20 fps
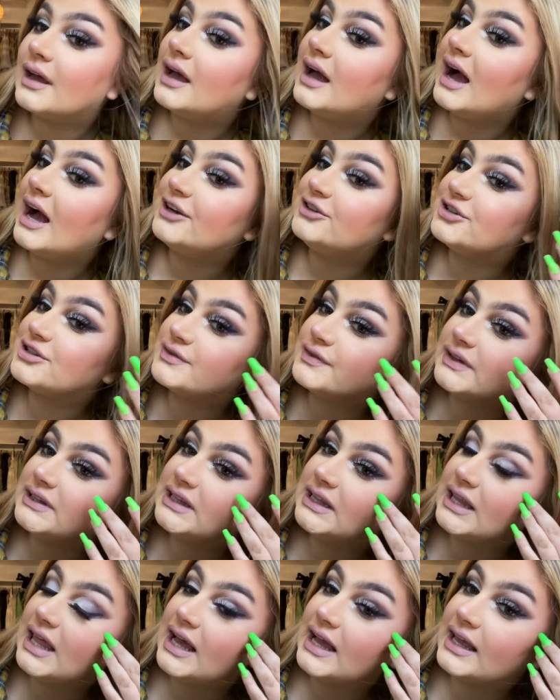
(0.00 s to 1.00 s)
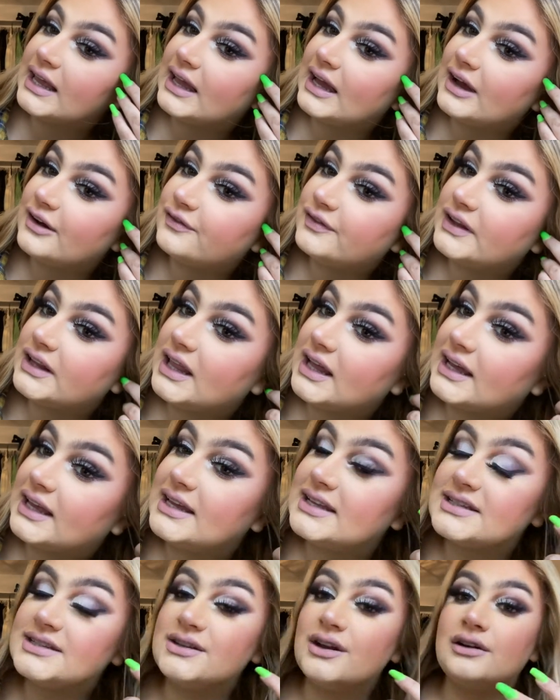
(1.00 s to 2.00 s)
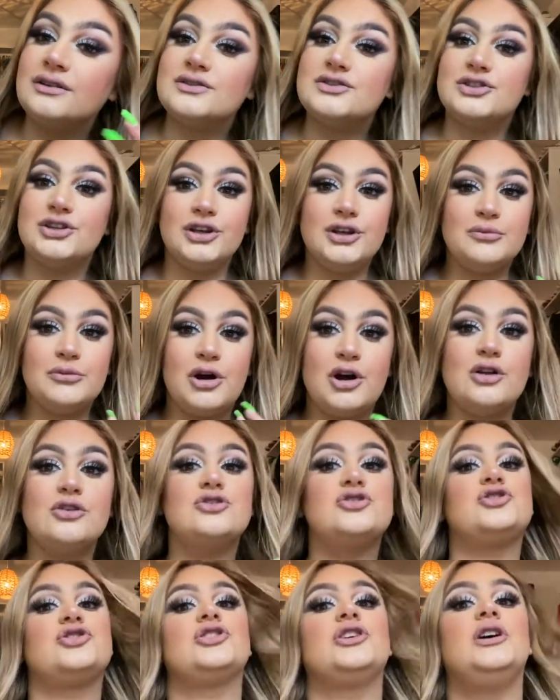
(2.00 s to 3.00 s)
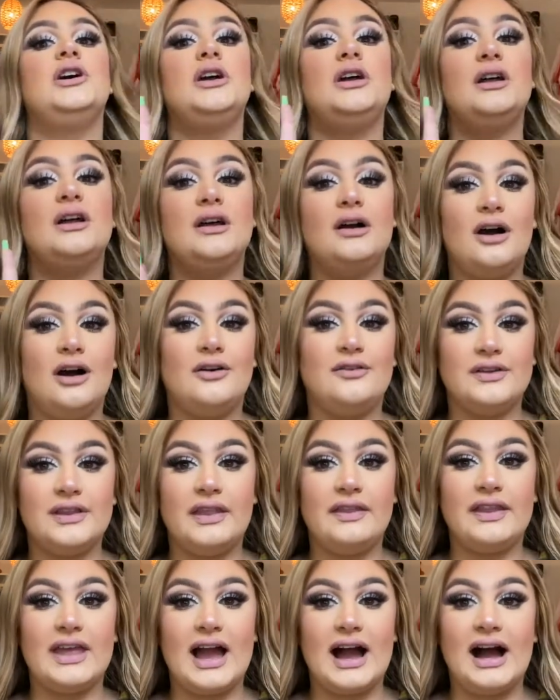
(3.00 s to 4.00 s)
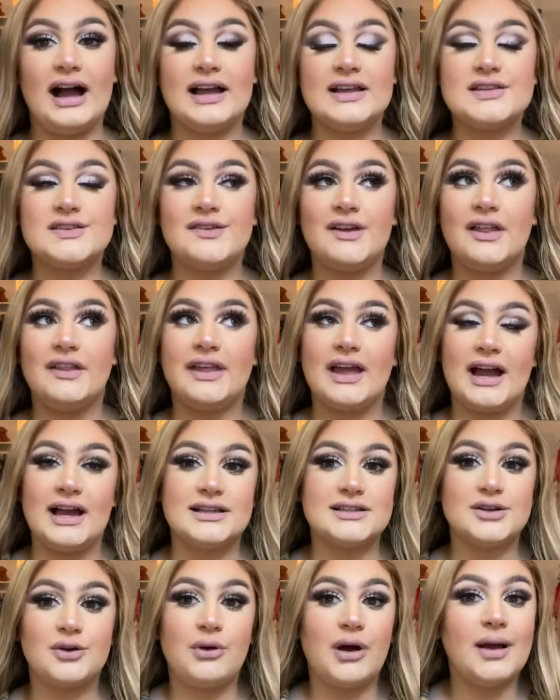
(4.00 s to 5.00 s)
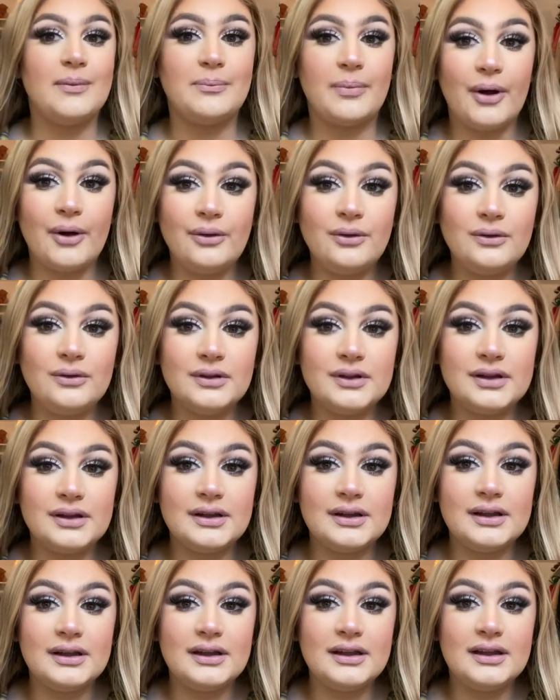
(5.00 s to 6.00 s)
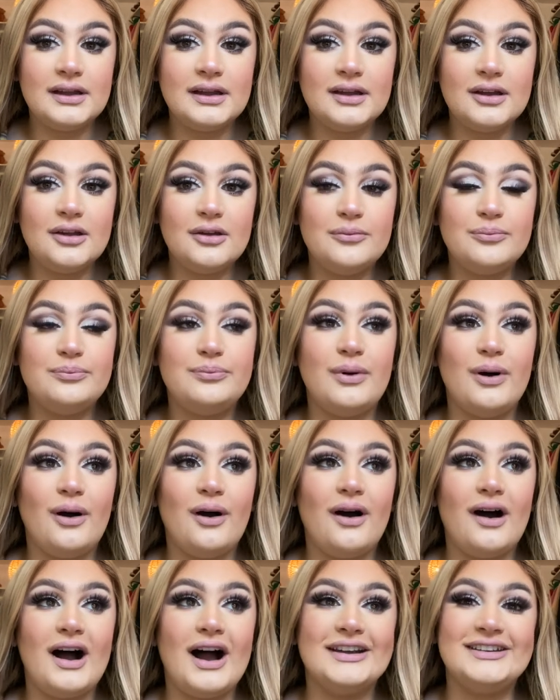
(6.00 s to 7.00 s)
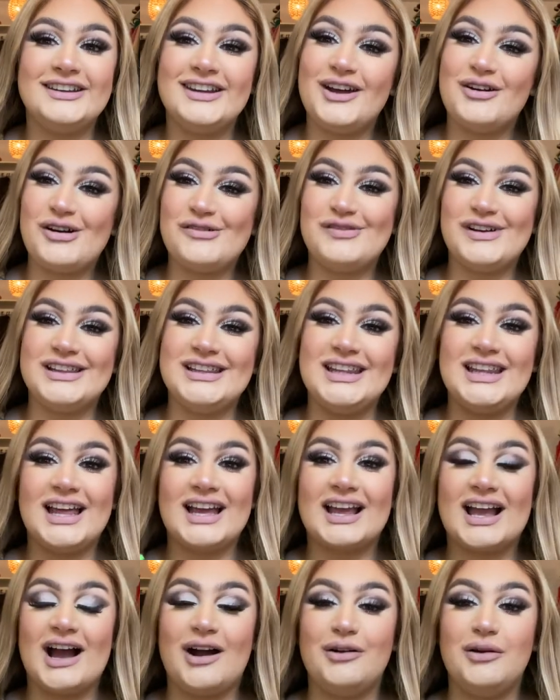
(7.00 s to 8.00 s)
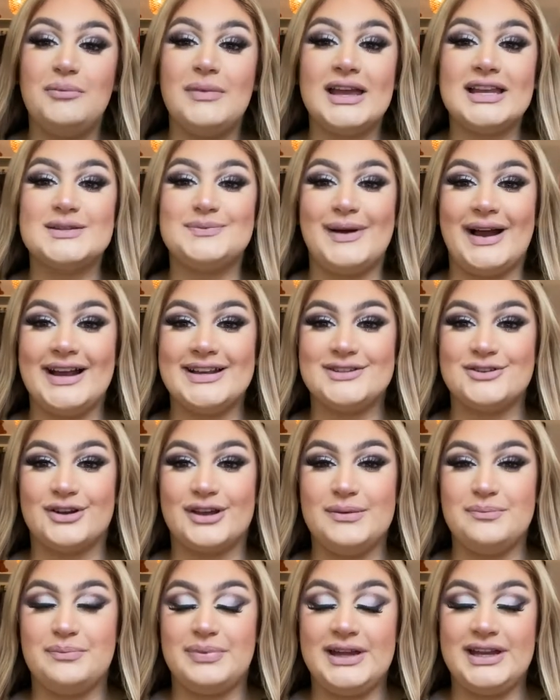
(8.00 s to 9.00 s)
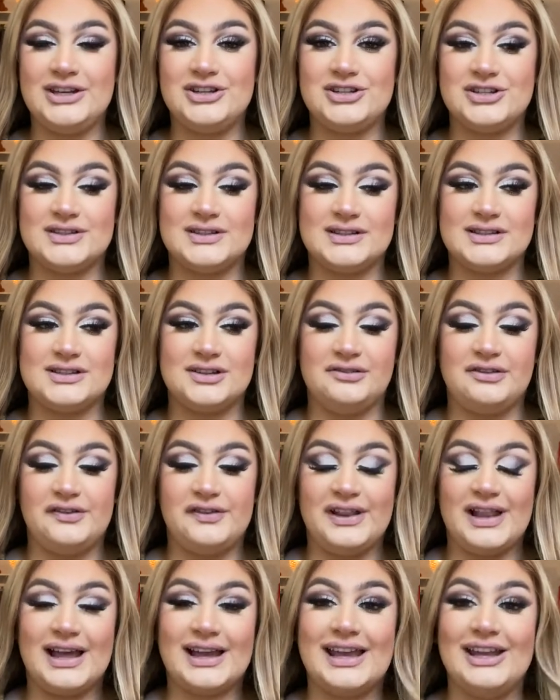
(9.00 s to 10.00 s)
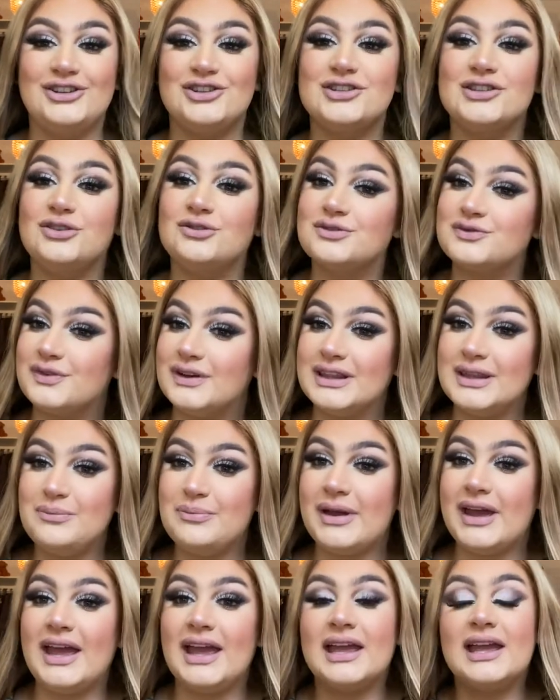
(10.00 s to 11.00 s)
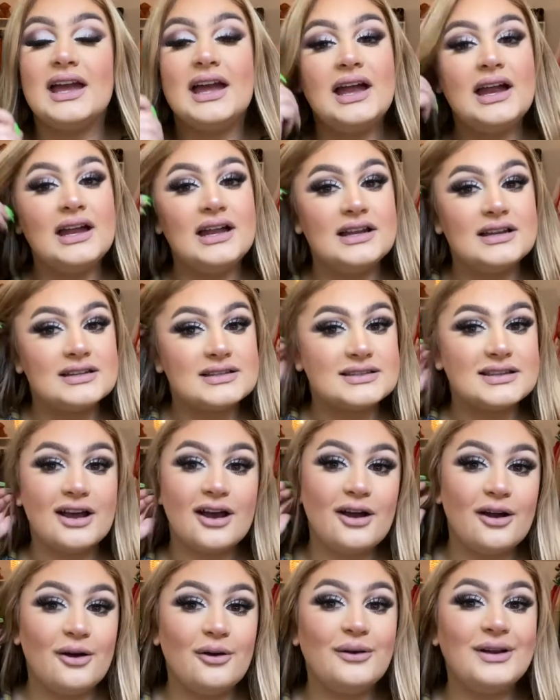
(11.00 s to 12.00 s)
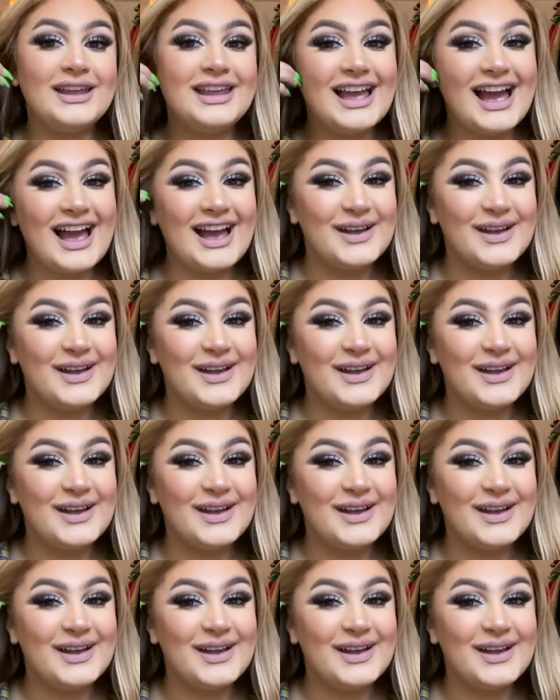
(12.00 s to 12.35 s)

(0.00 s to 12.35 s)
I just really like it. I feel like it's not too much other than the eyes. I feel like the eyes are quite bold. But I don't know, I really like how it makes my eyes look in pictures and stuff. I feel like it just looks really big. So yeah,